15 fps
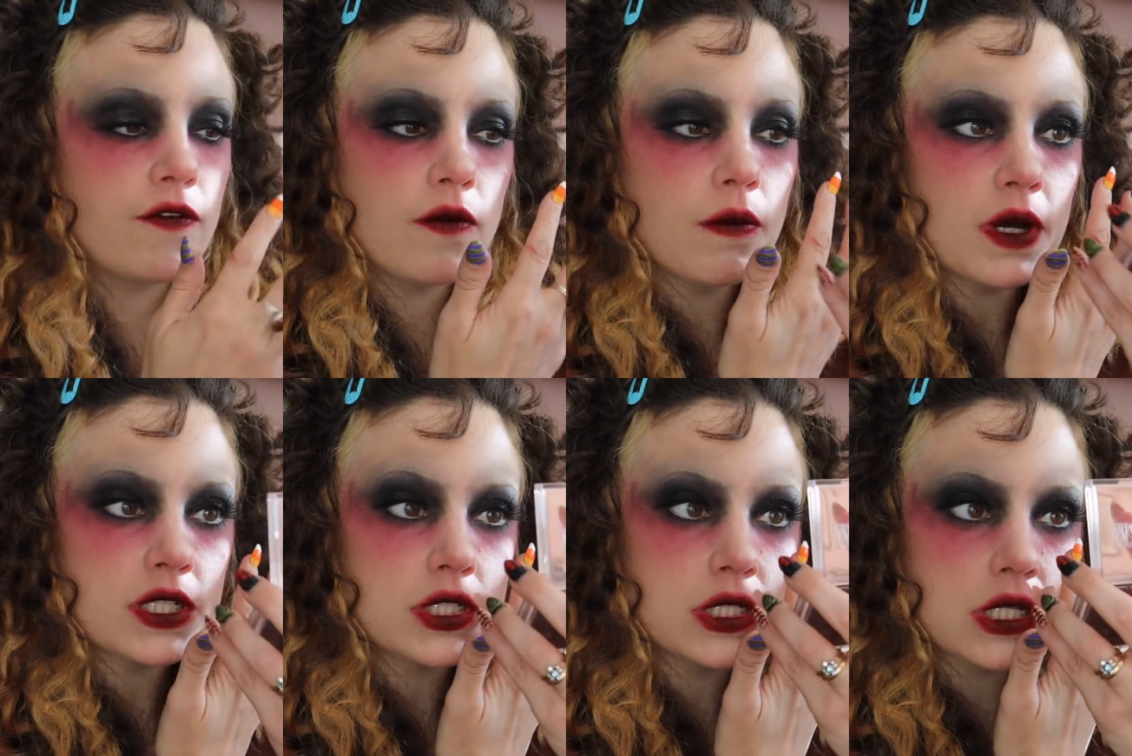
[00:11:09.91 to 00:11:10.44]

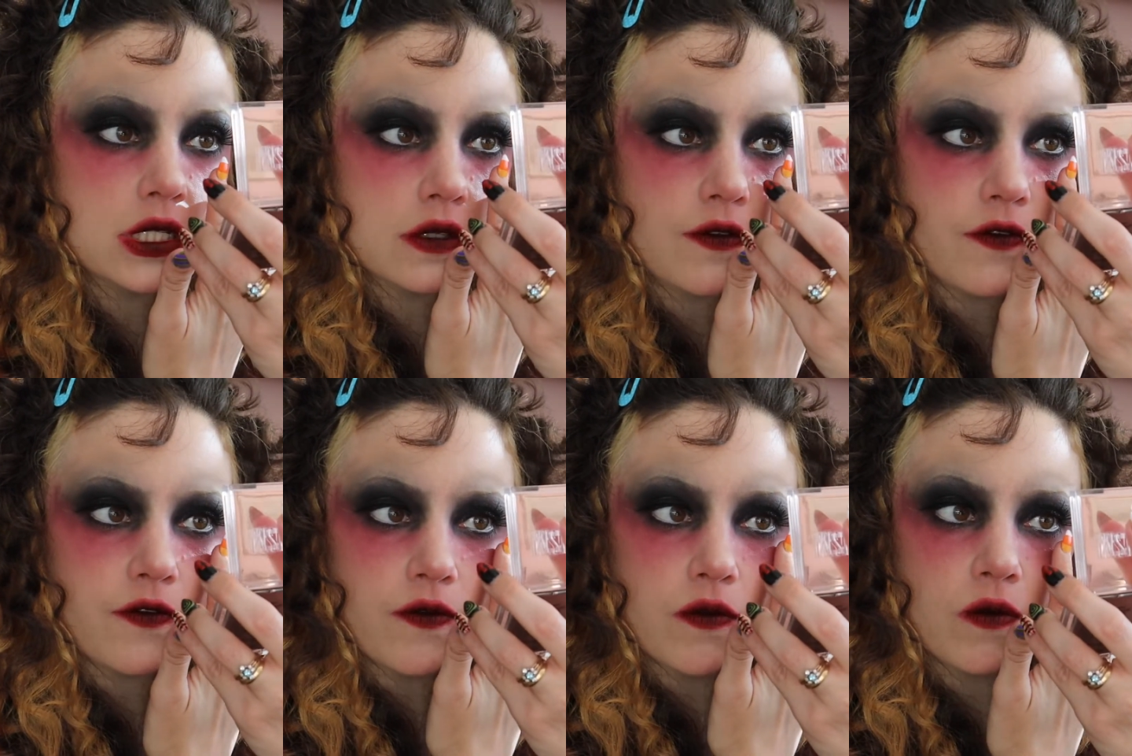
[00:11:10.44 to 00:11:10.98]
my cheeks
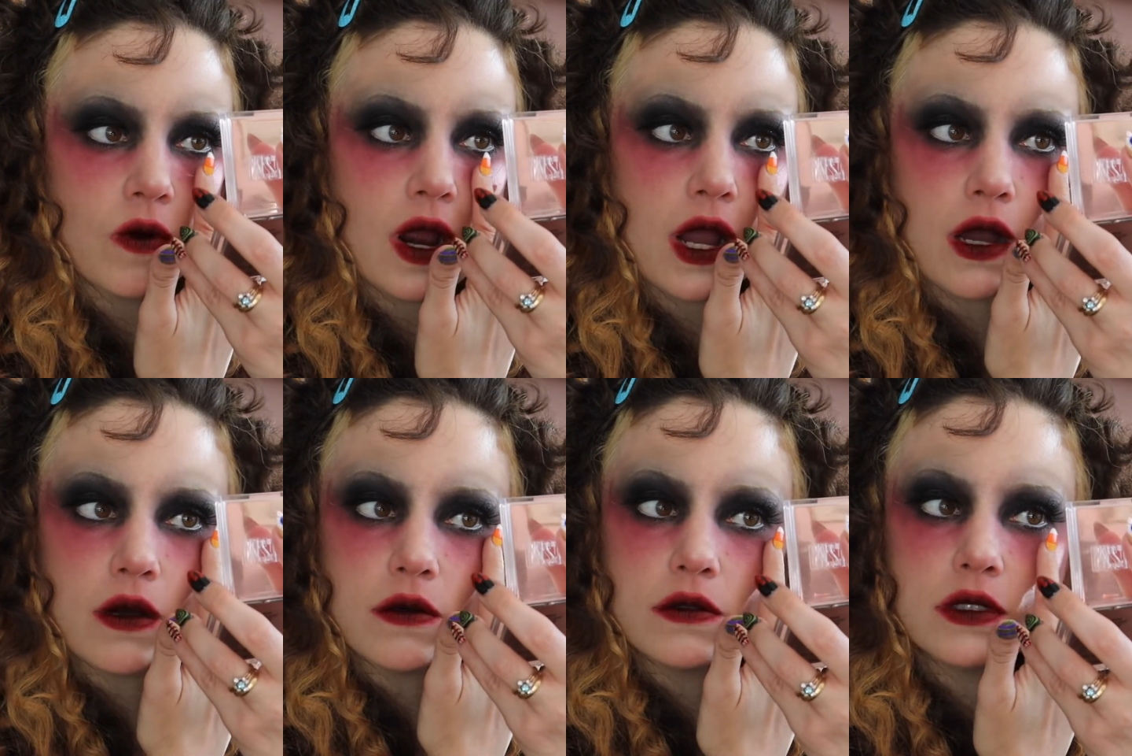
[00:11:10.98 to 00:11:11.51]

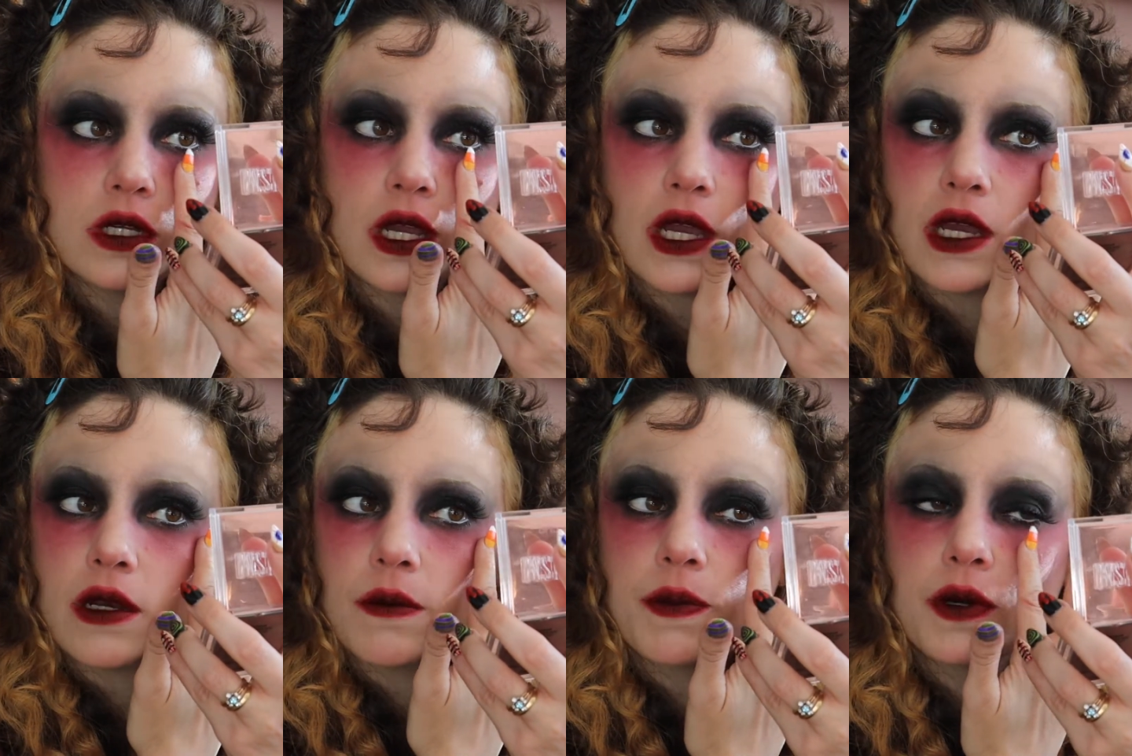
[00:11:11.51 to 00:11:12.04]
round,
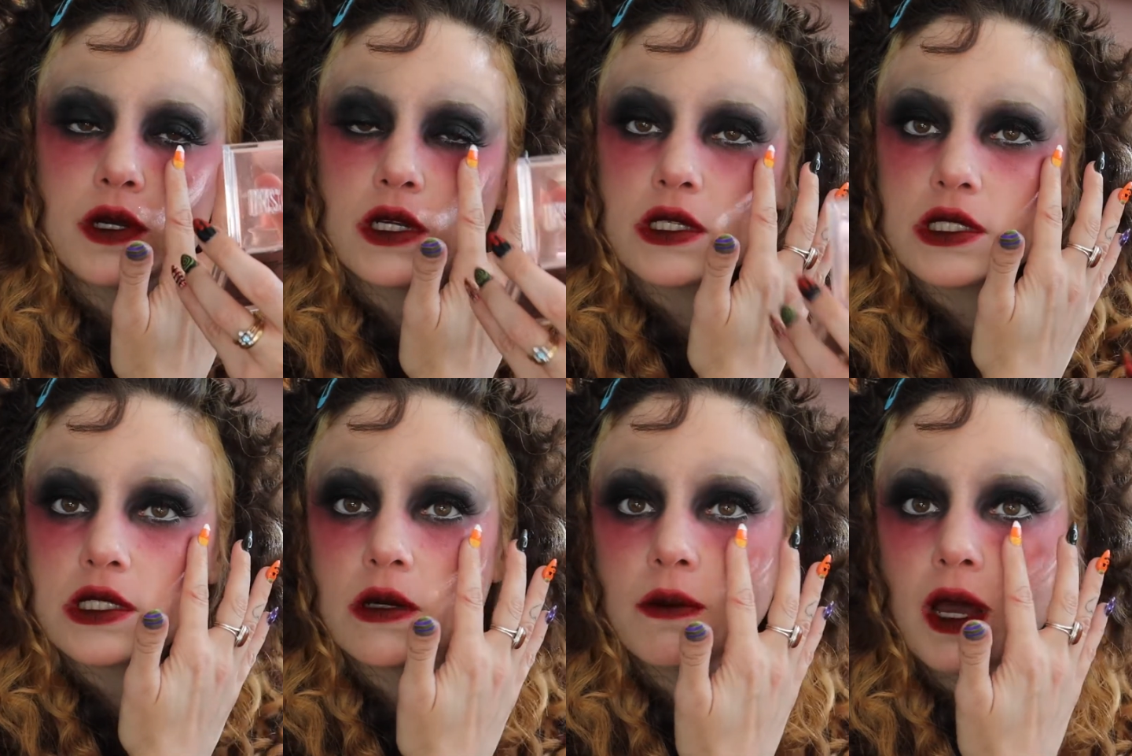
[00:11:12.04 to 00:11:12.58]
and putting
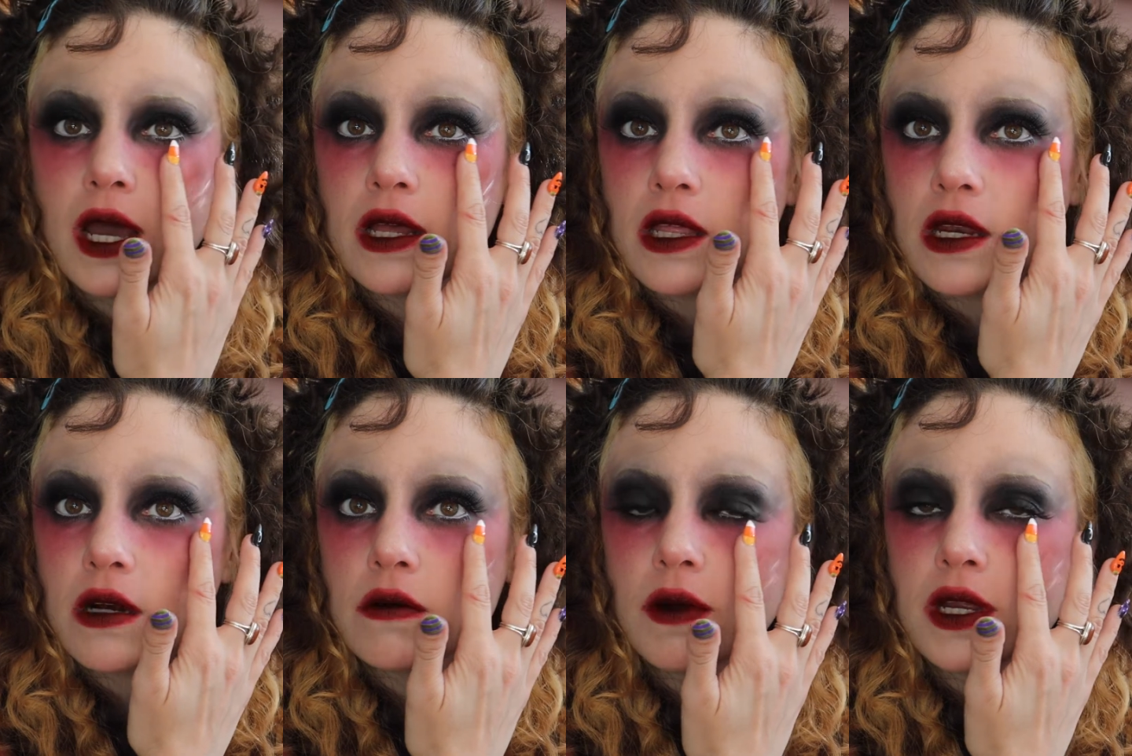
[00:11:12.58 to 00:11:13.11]
some
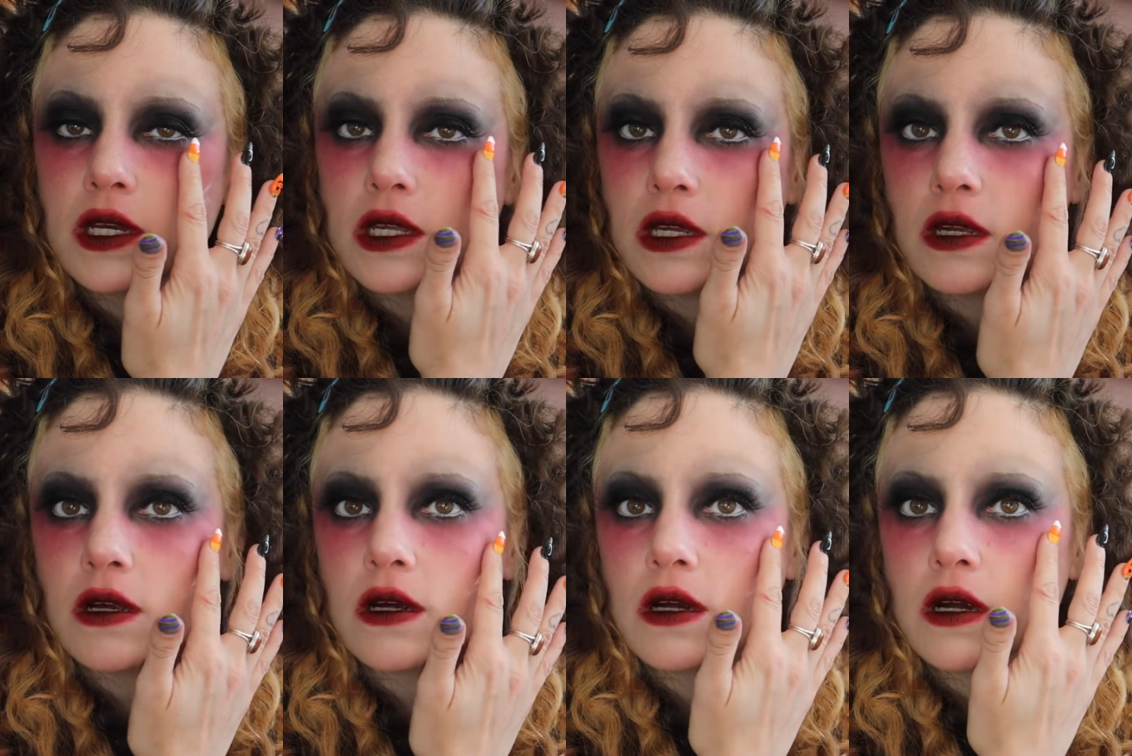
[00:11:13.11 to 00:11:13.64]
highlighter right
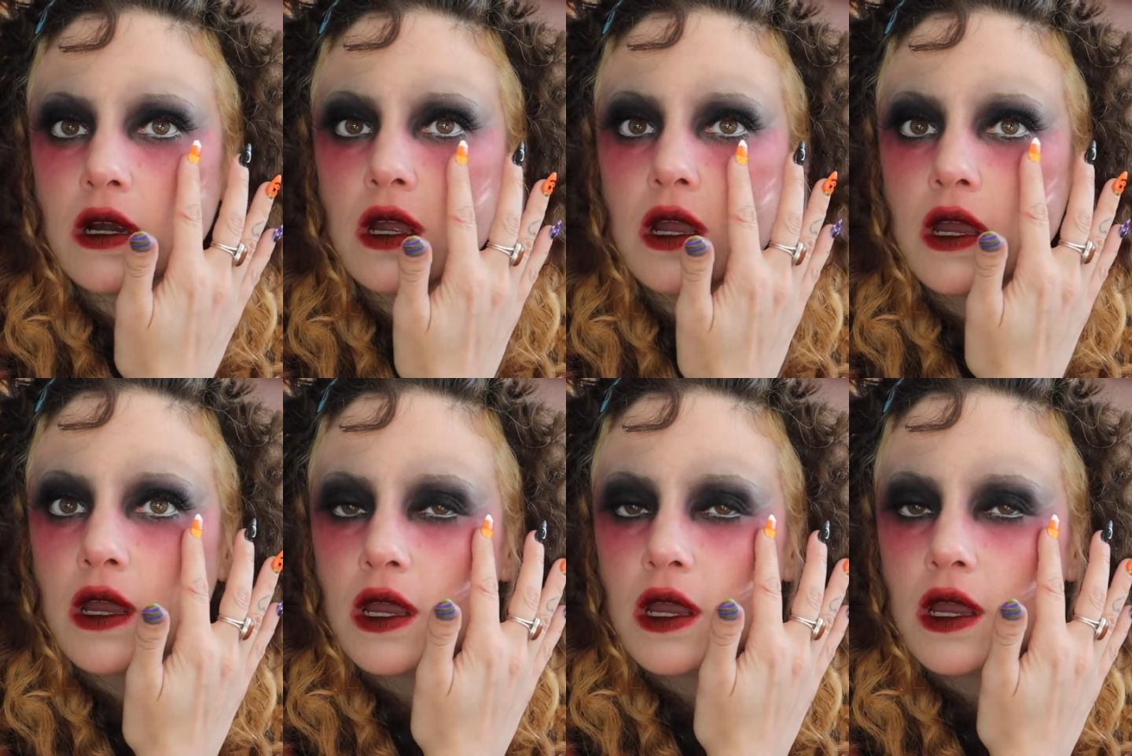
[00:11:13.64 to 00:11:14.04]
here